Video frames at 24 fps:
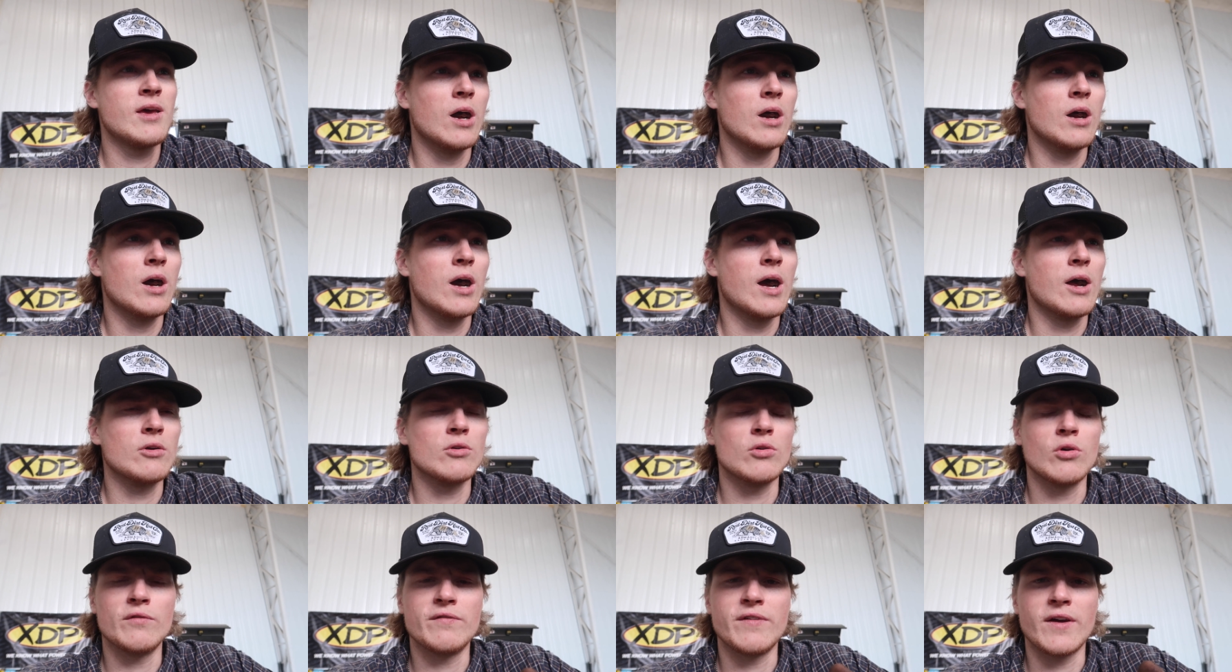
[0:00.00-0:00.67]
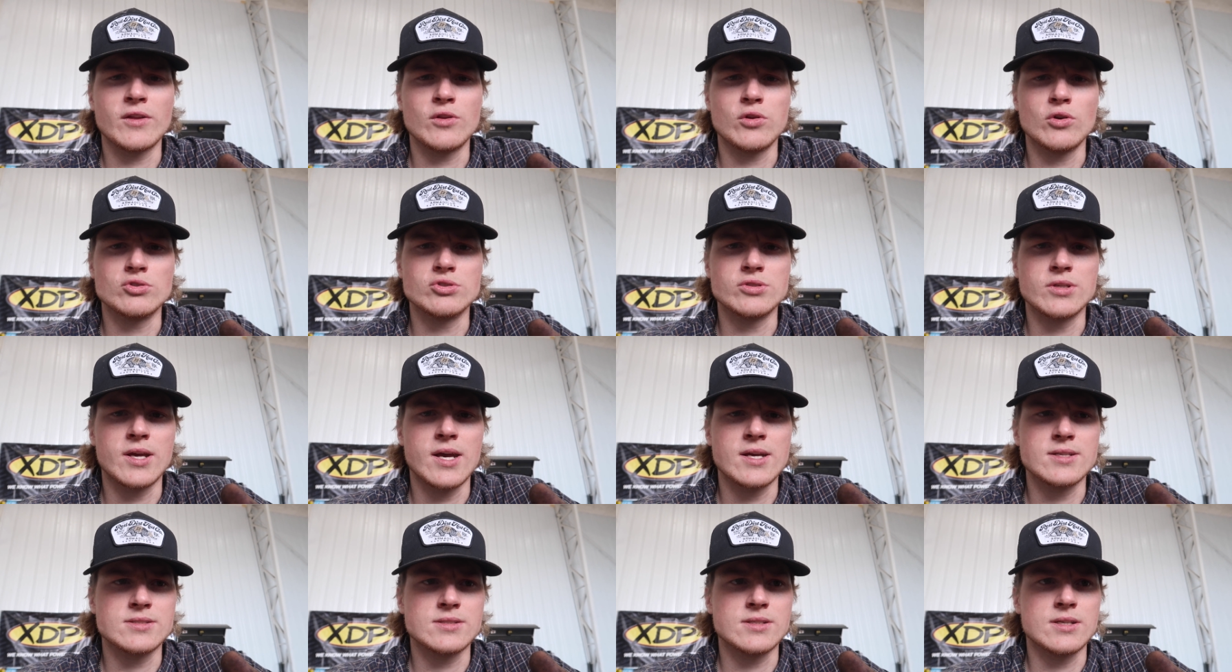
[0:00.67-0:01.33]
I don't know if I told you
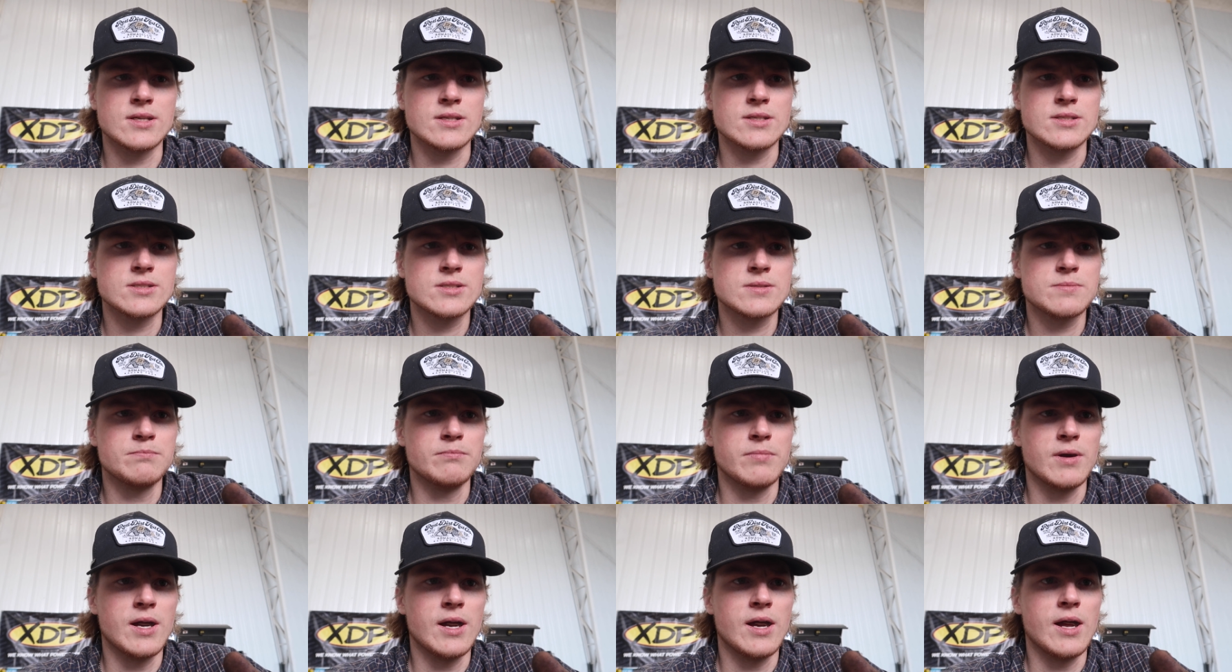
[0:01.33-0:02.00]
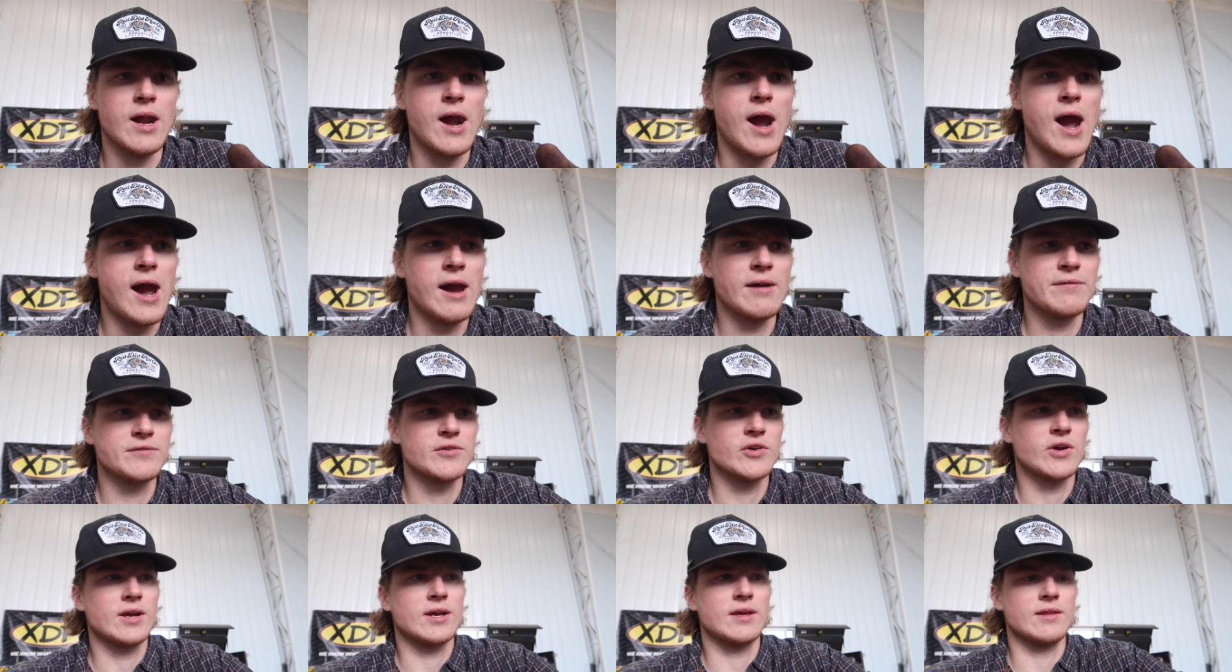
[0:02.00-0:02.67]
guys this, but
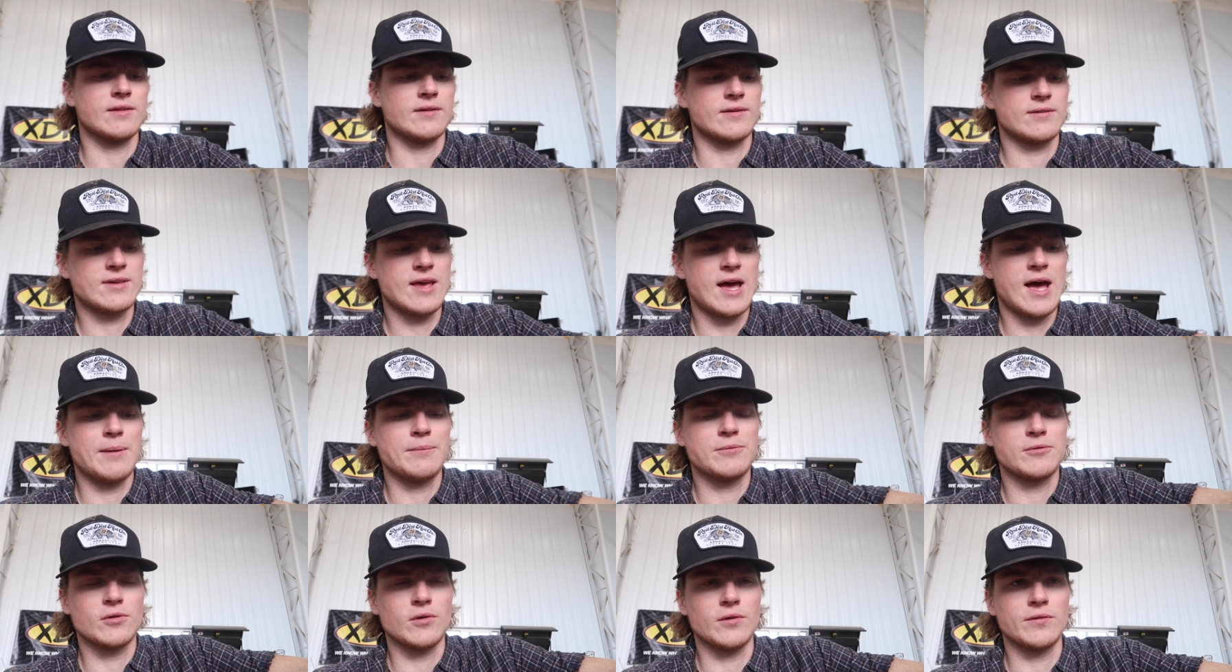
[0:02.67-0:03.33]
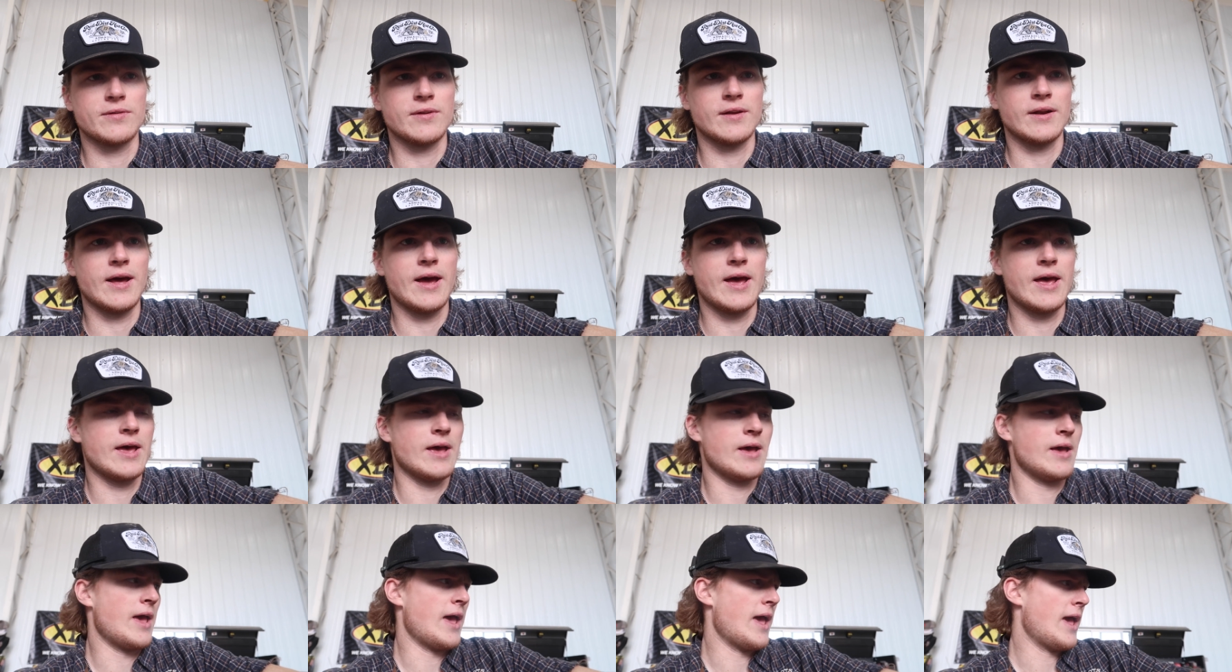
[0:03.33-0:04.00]
after I get this cab sold
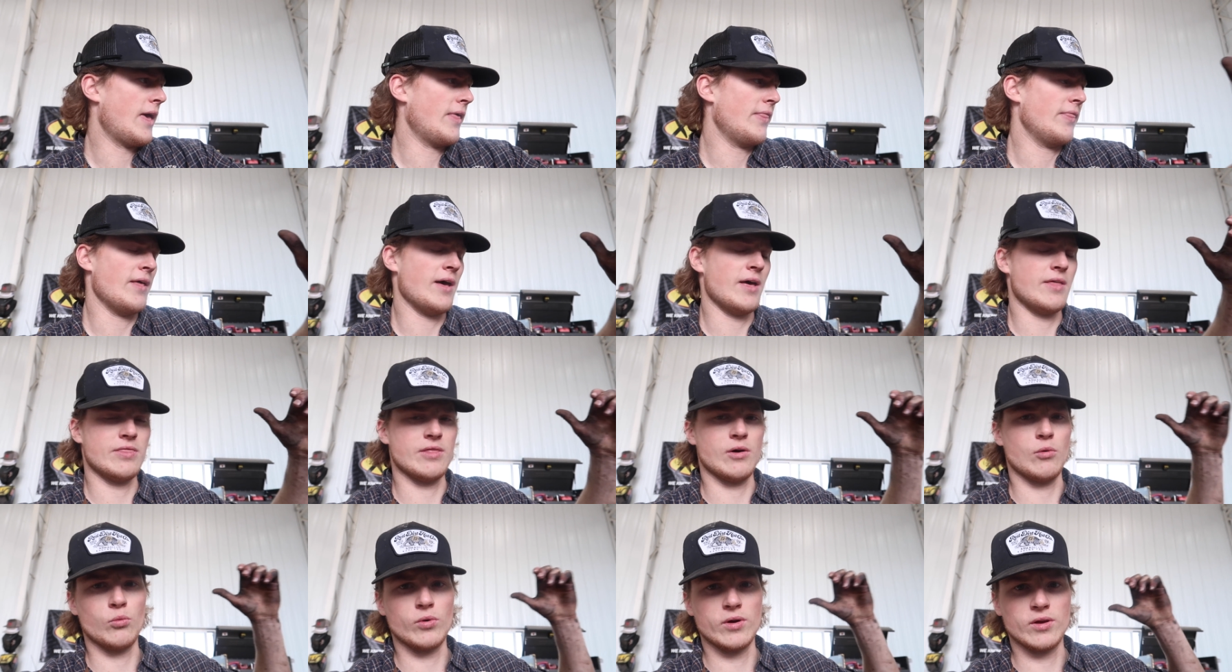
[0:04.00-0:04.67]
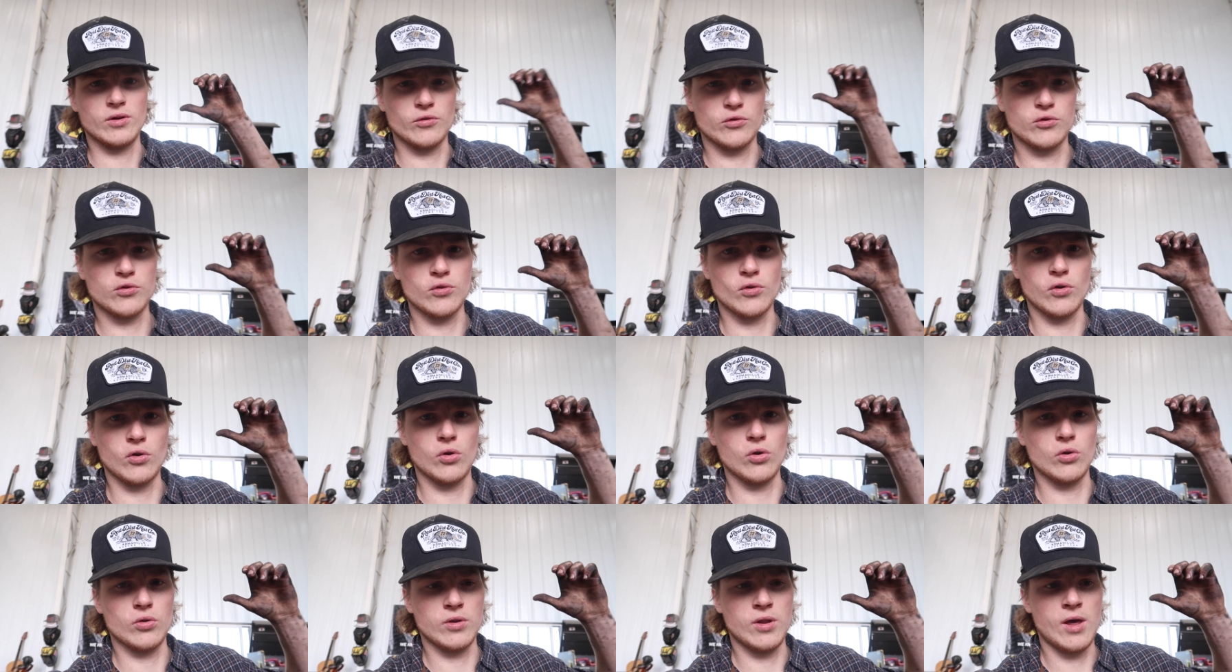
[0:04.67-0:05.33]
tonight and then the wheels
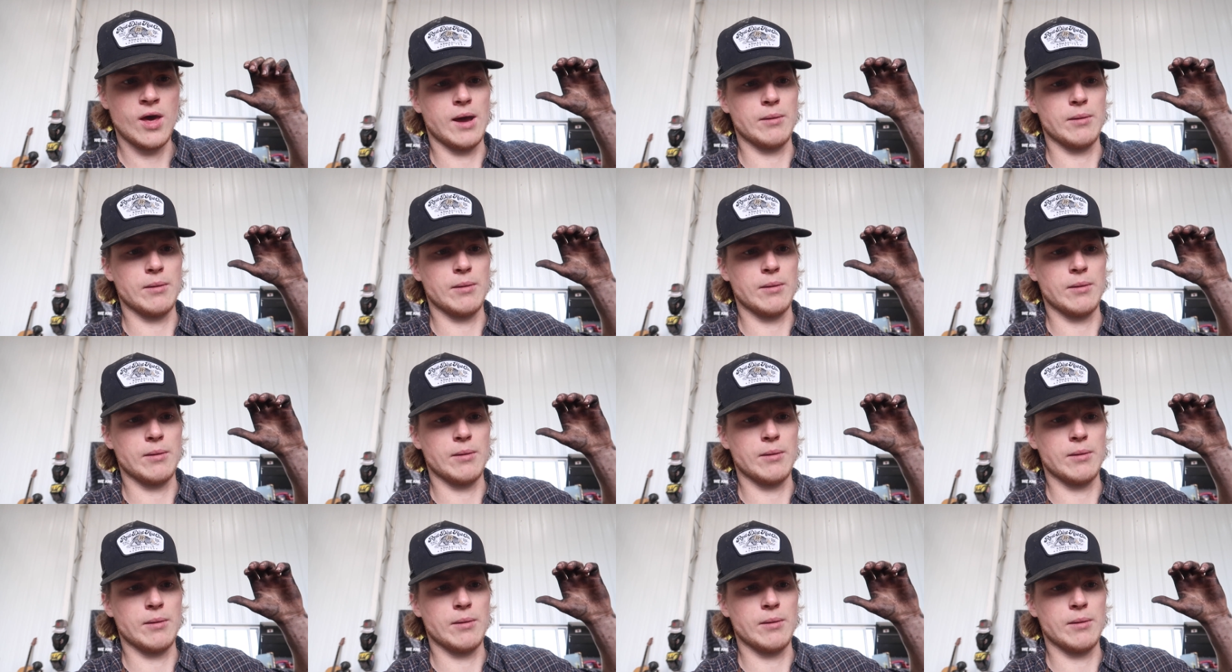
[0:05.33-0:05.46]
sold,